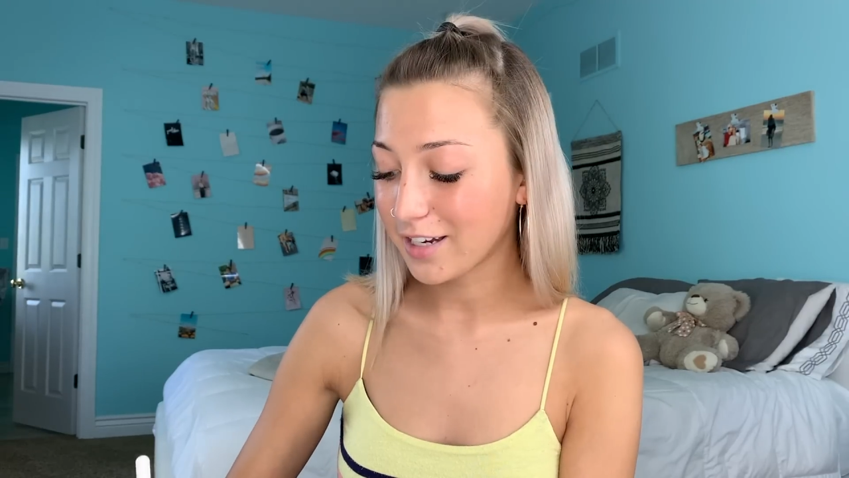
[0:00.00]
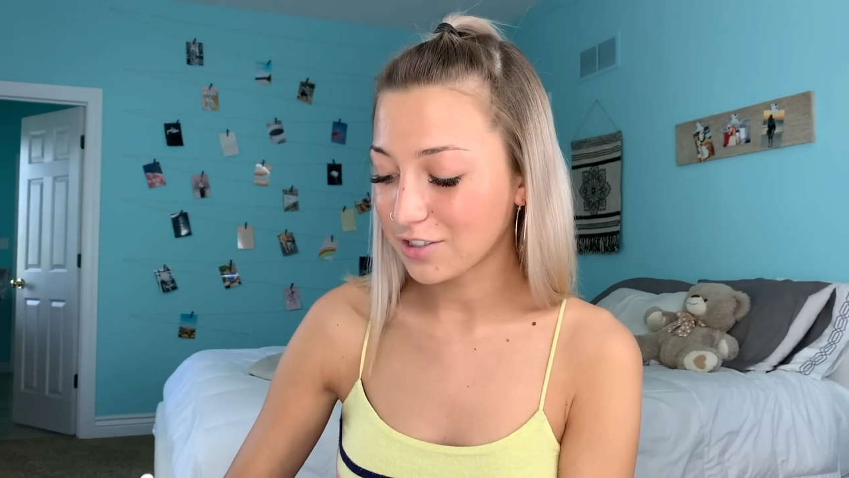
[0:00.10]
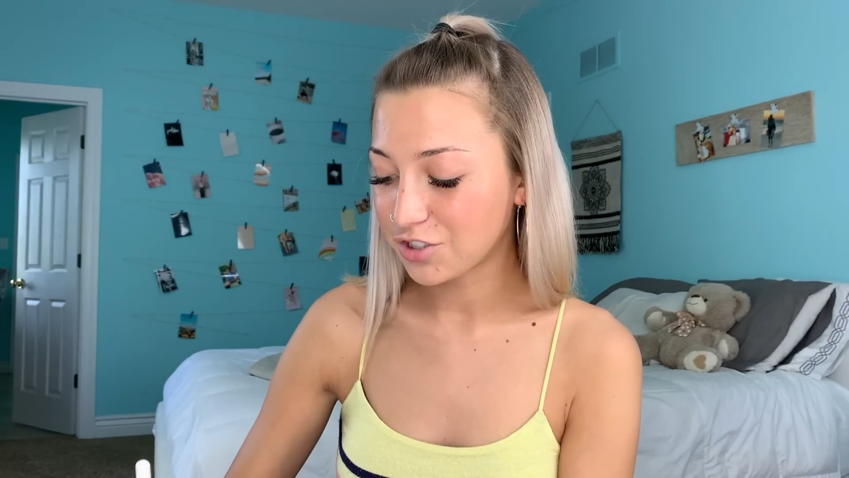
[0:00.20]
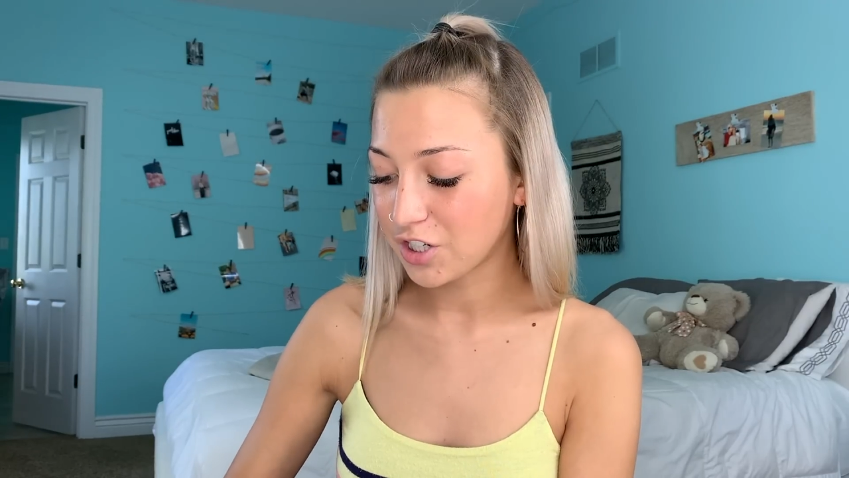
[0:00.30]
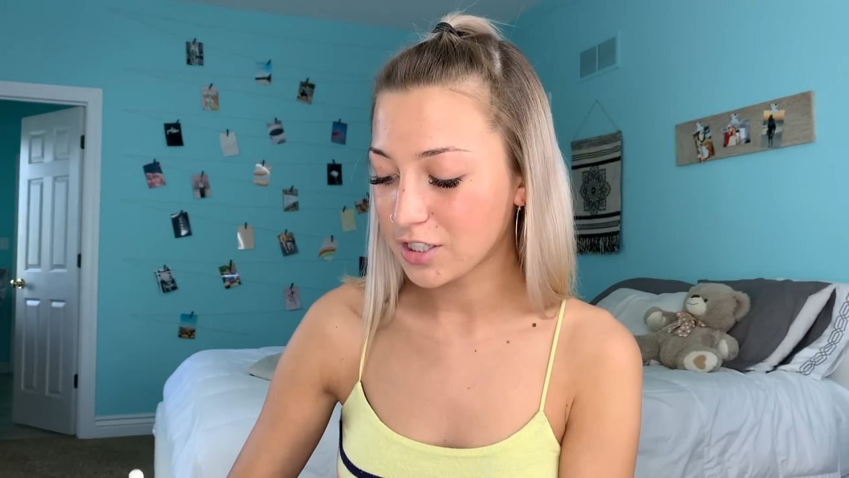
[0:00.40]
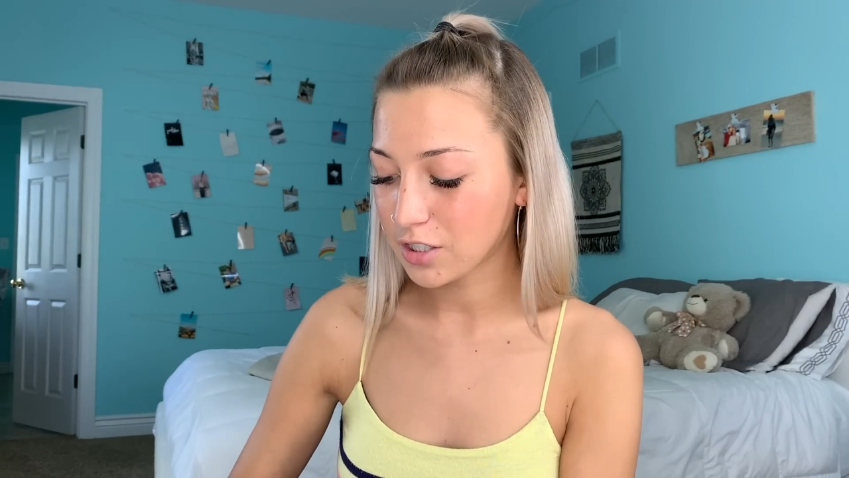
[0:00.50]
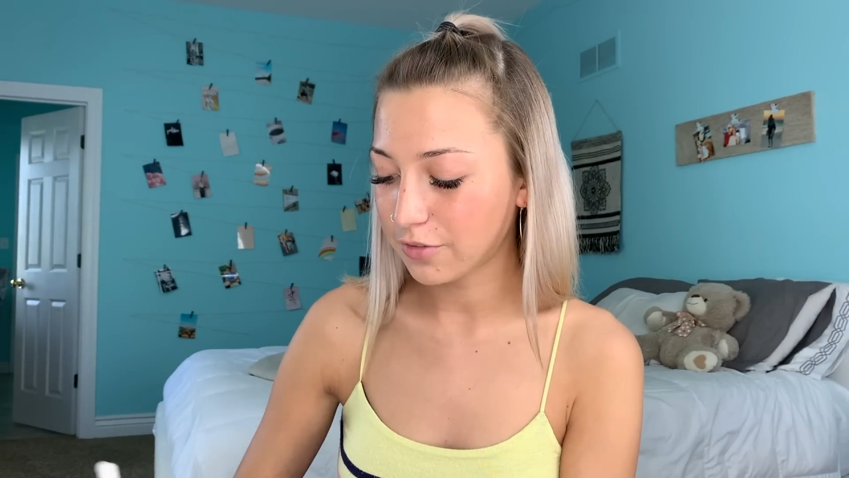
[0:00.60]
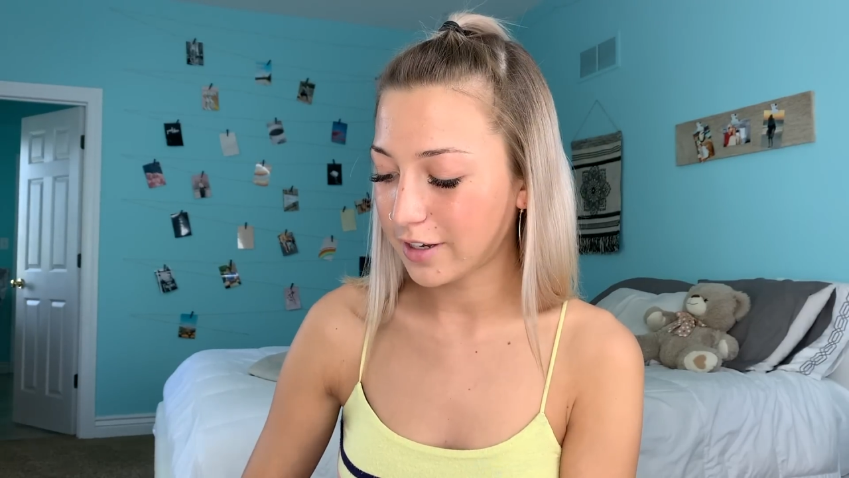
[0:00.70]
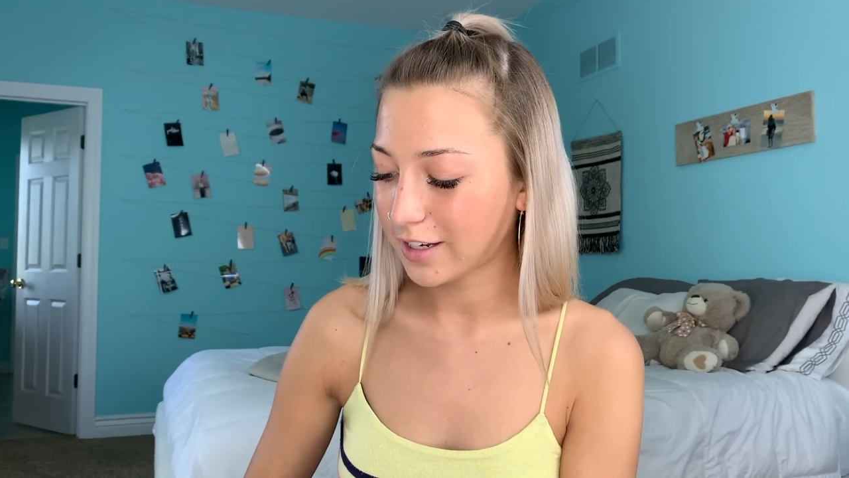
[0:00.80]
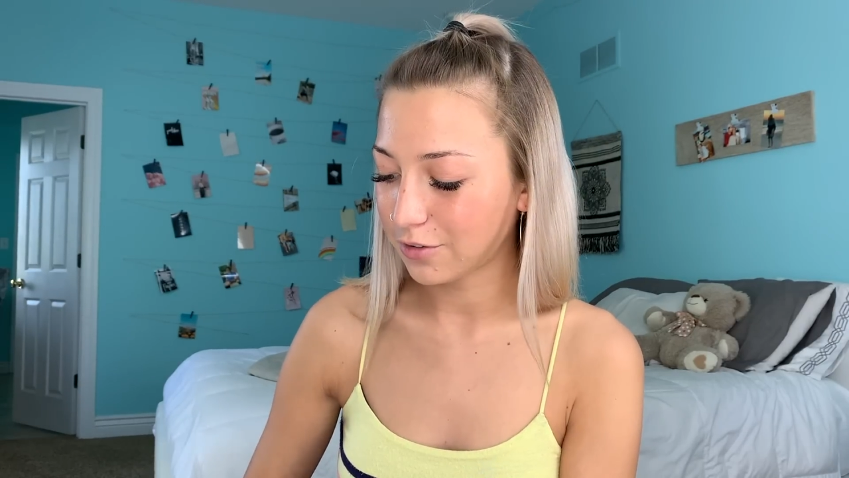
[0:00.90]
just so
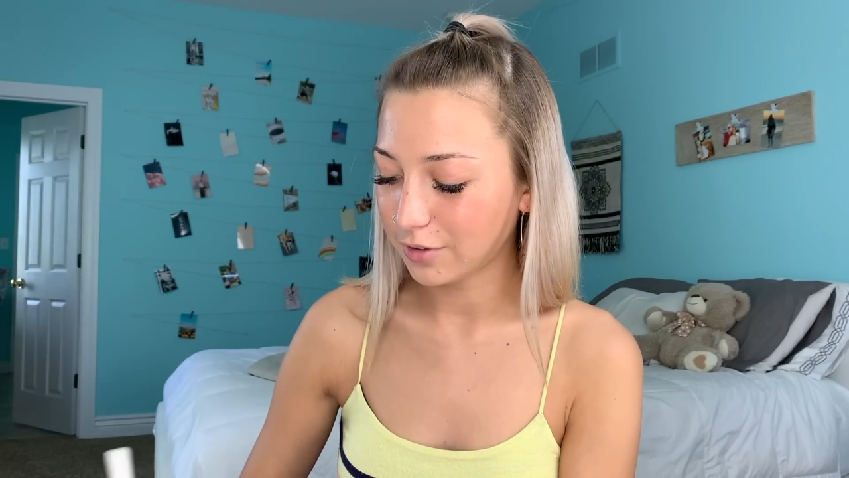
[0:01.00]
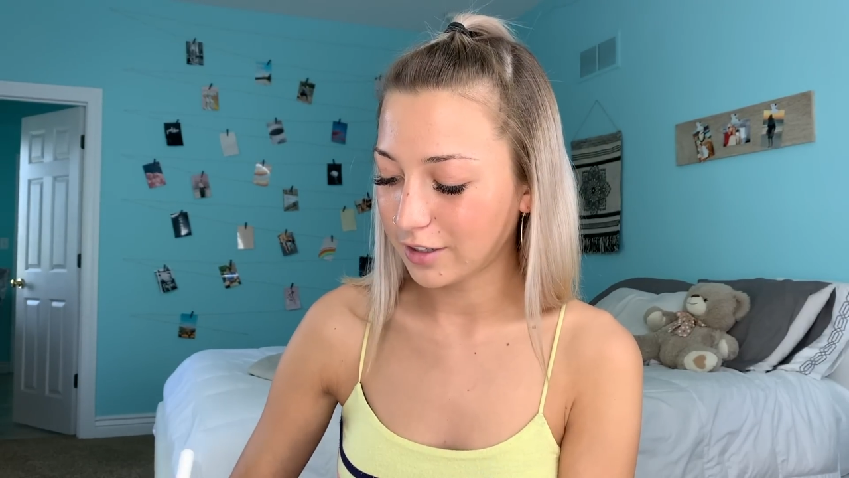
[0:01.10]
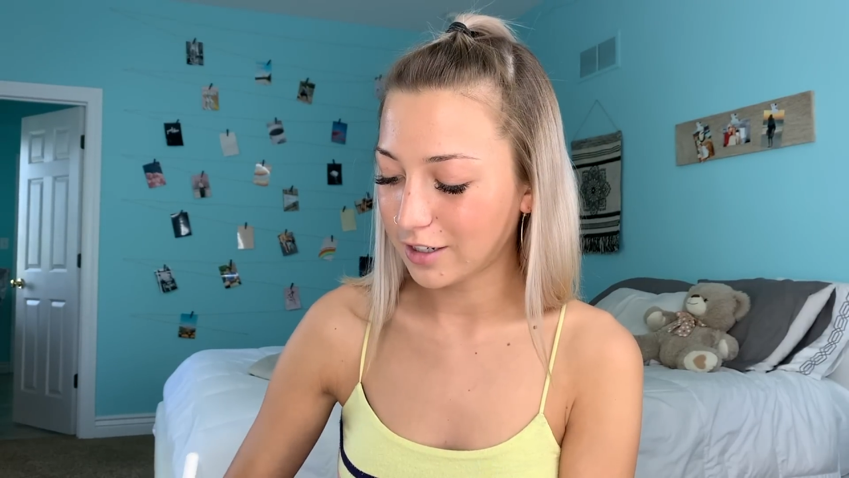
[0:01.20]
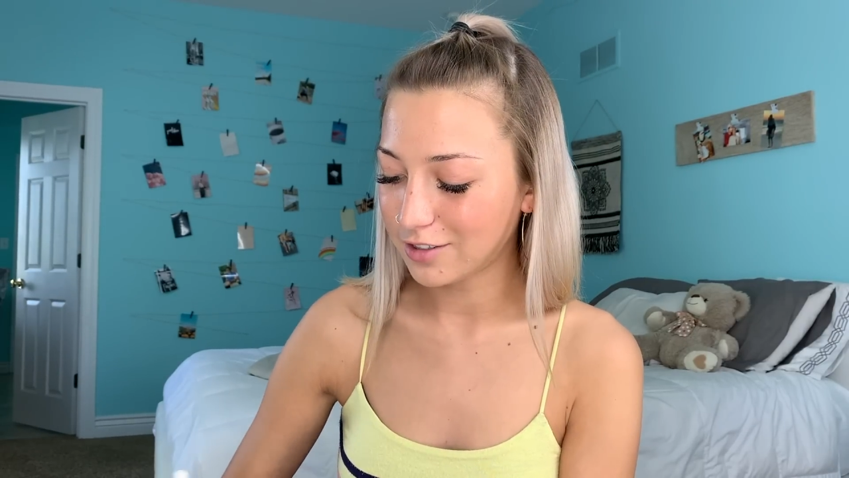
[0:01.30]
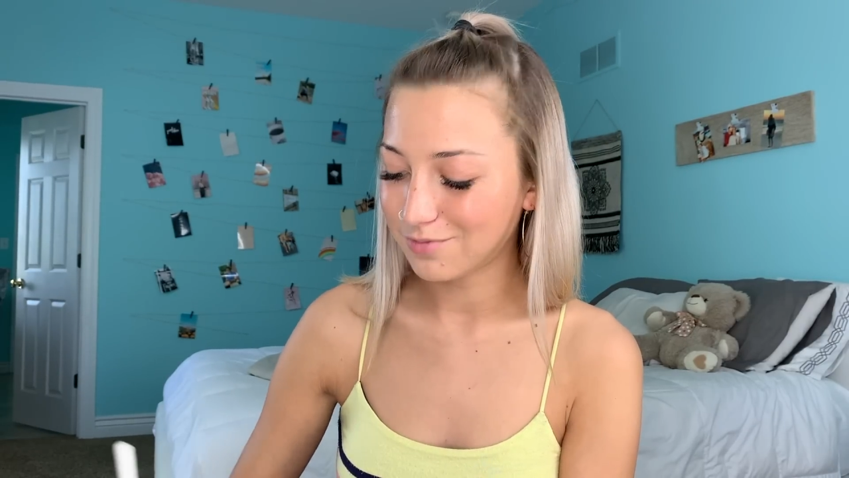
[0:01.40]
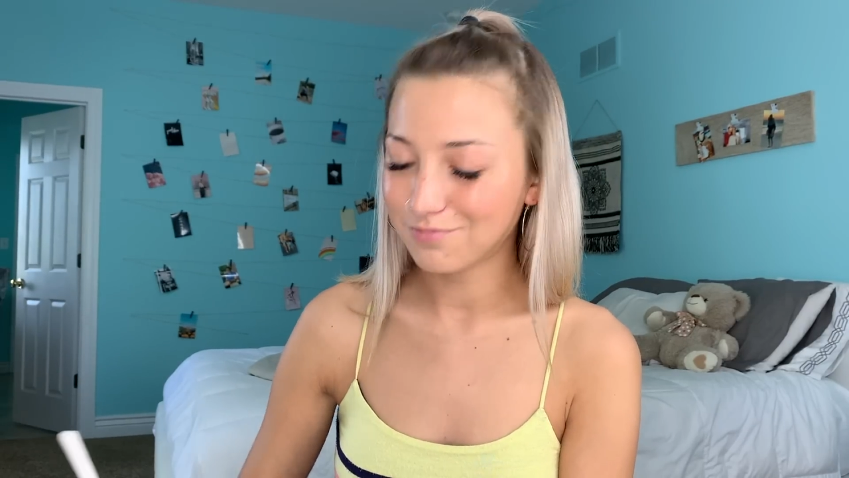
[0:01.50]
it can really